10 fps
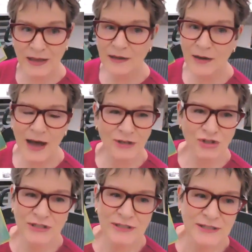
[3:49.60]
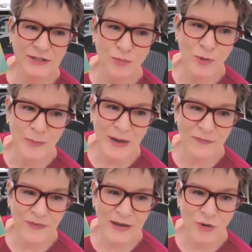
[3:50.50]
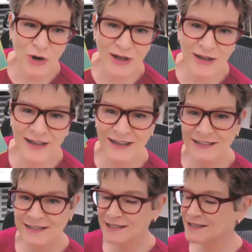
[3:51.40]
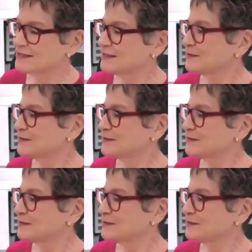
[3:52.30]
I love I just this is one of my favorite guys.